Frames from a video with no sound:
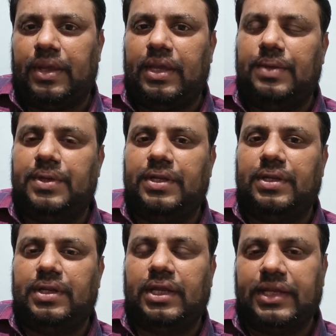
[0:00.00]
Even
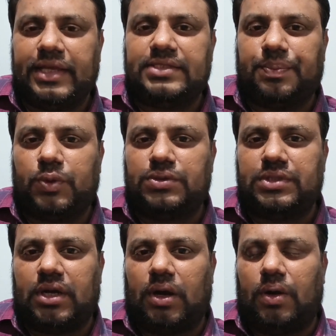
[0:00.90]
in case suppose
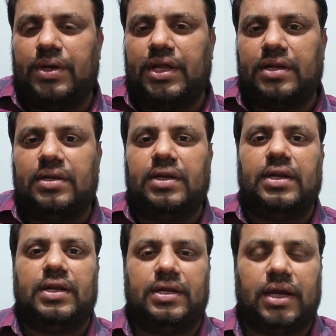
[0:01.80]
the order
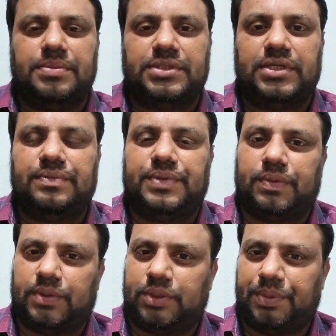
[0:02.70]
comes in
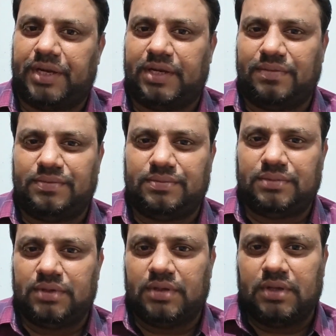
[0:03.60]
favor of the plaintiff,
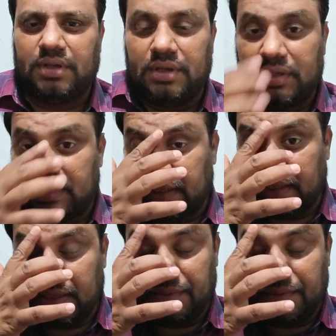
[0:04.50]
then he